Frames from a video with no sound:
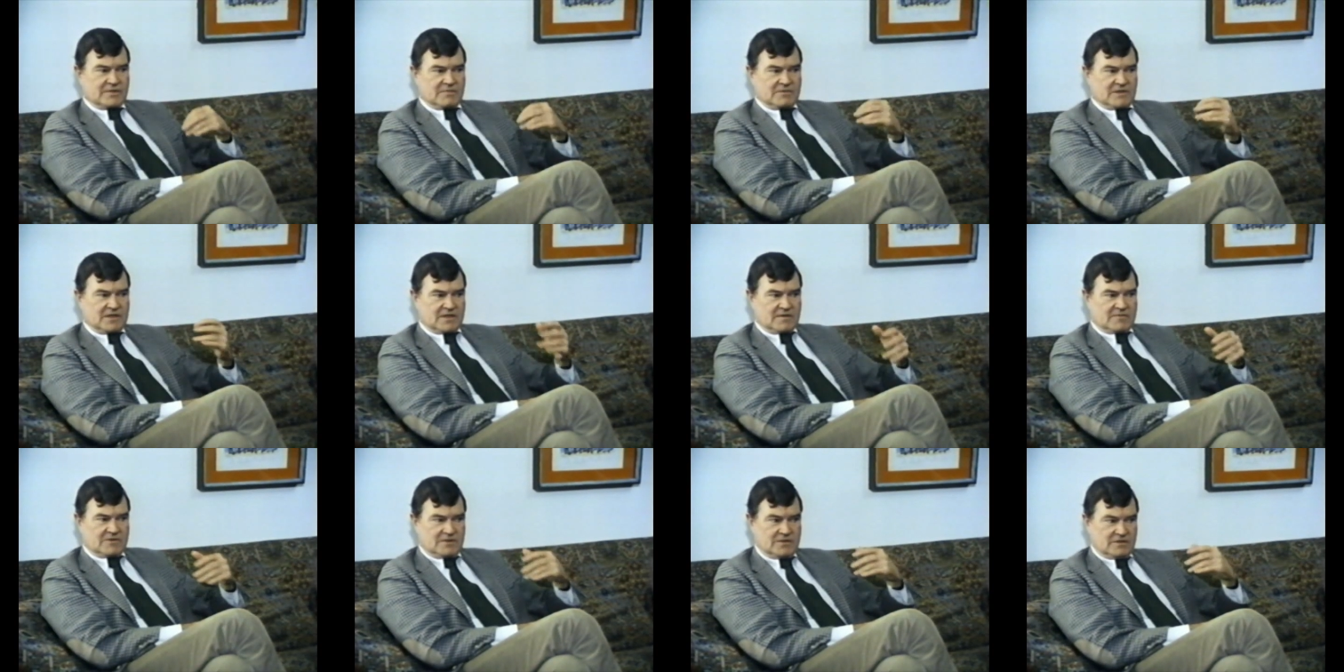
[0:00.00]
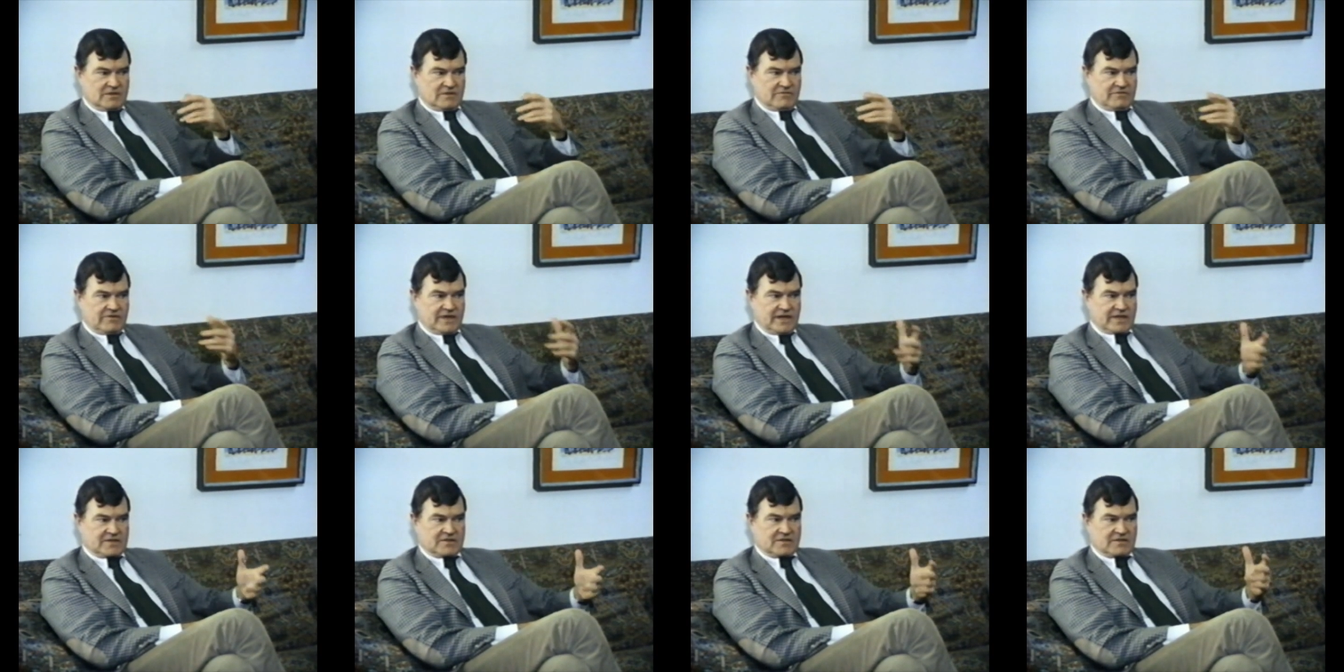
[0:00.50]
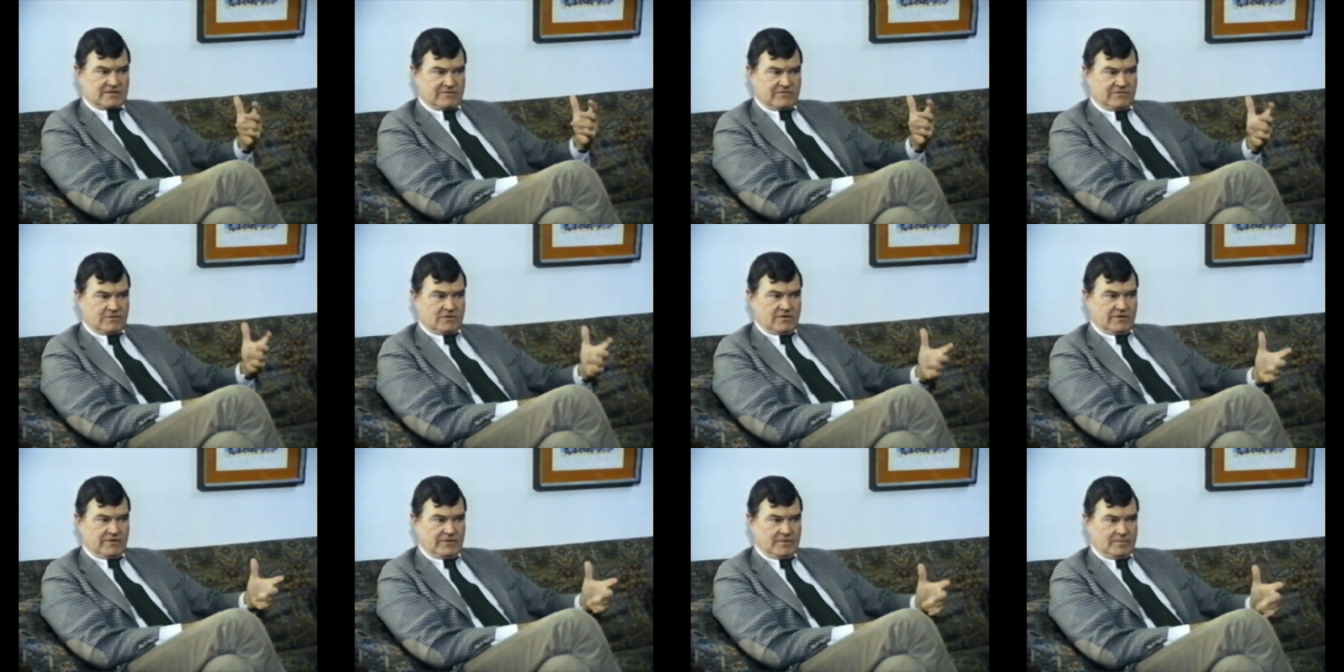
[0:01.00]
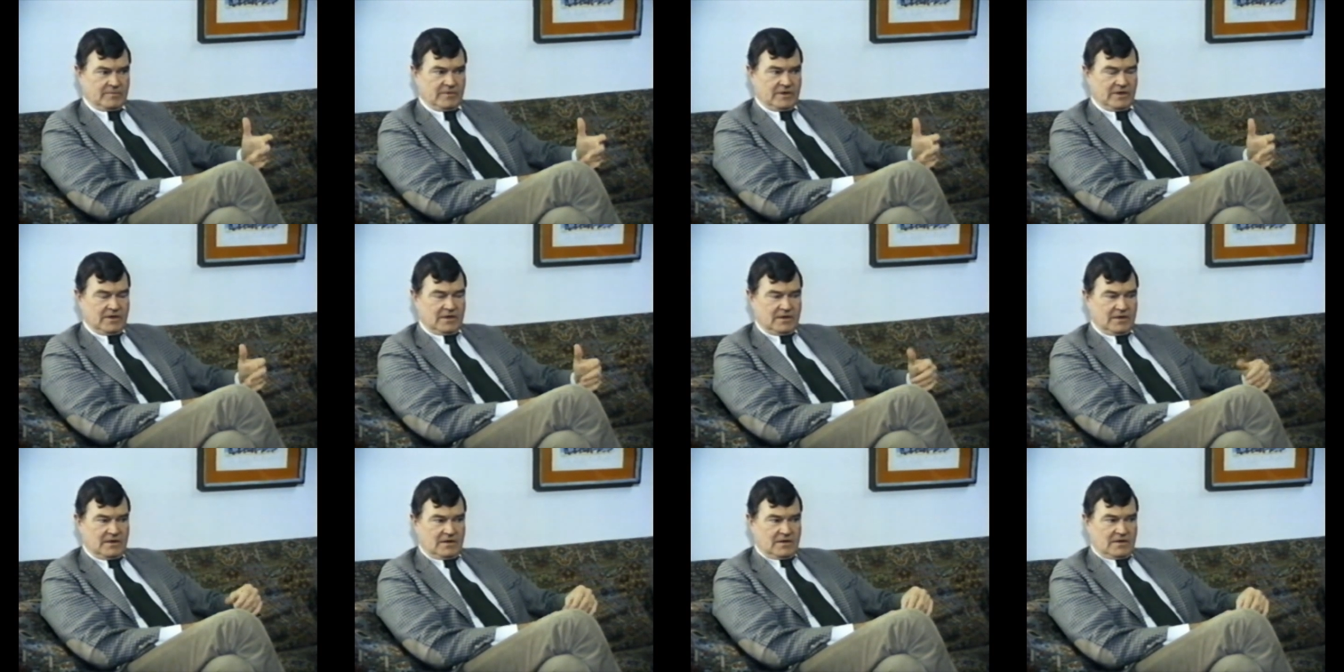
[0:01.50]
sometimes your affection for them
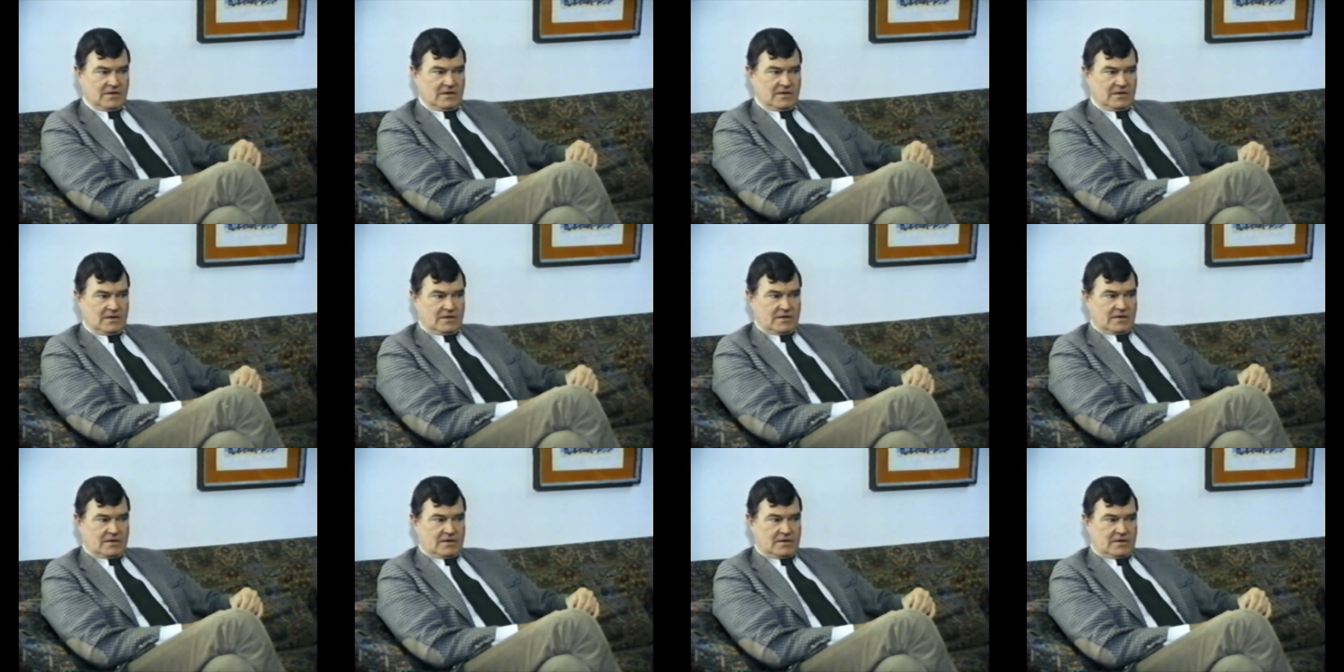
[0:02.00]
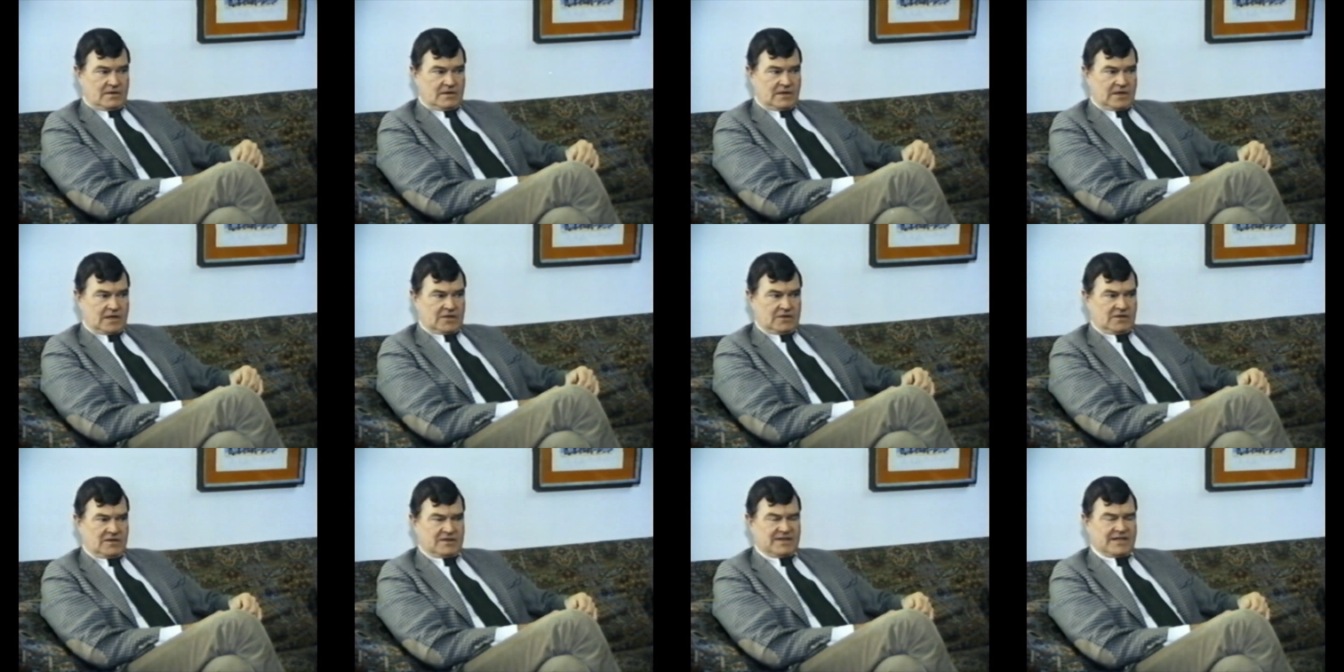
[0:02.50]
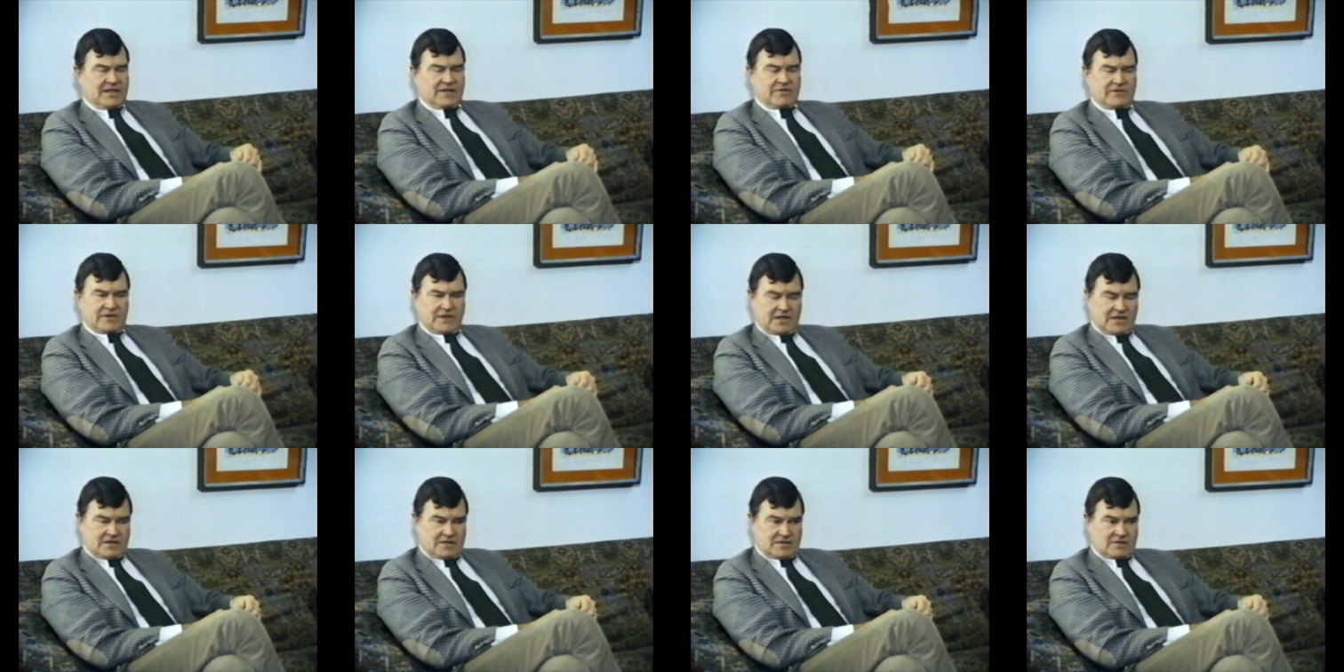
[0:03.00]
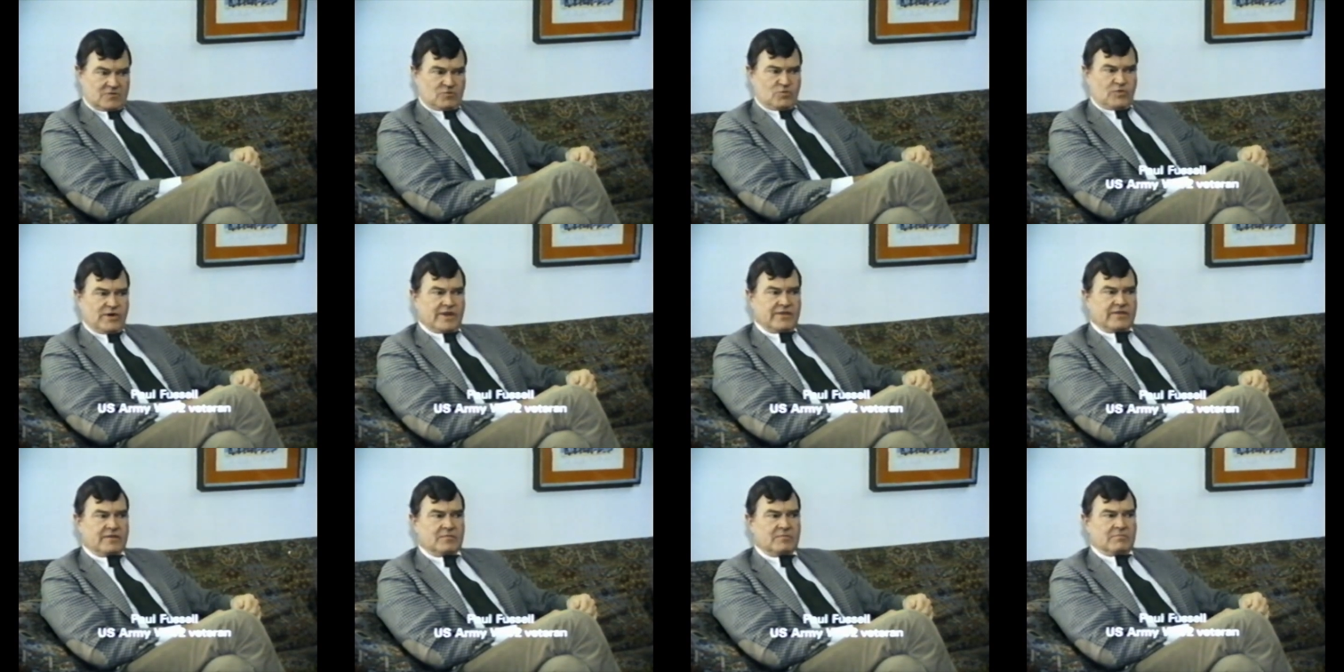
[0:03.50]
and your identification
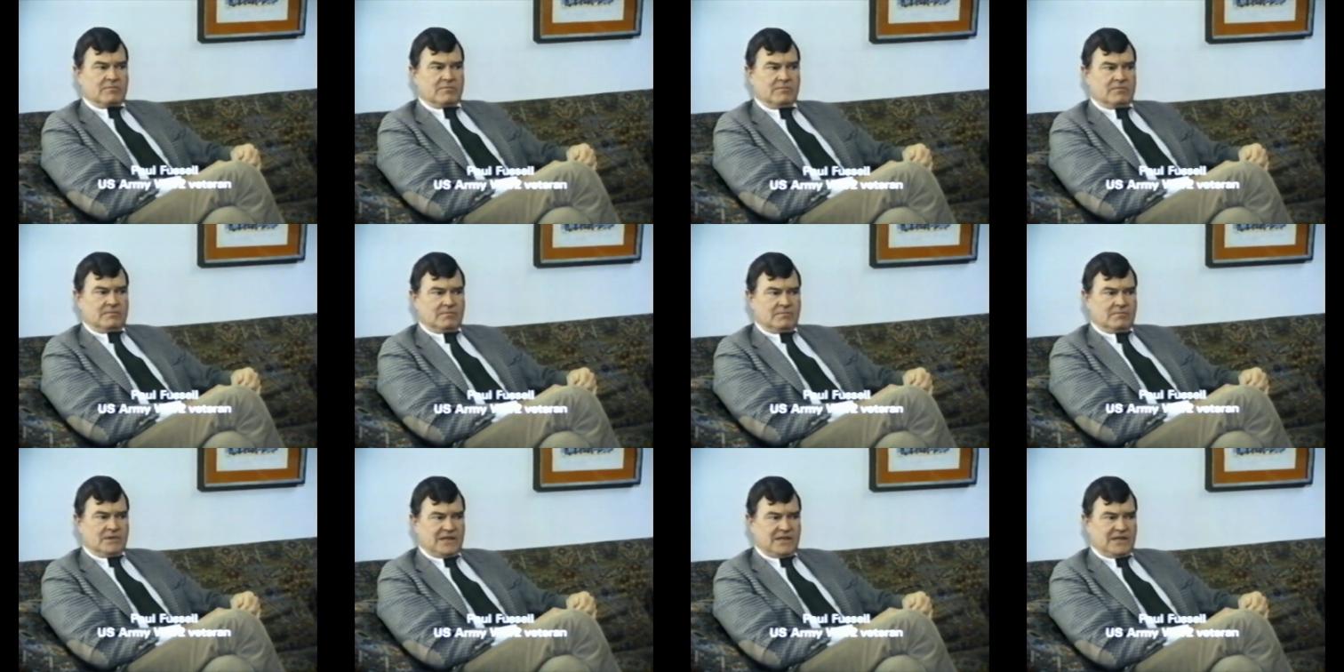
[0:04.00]
with them,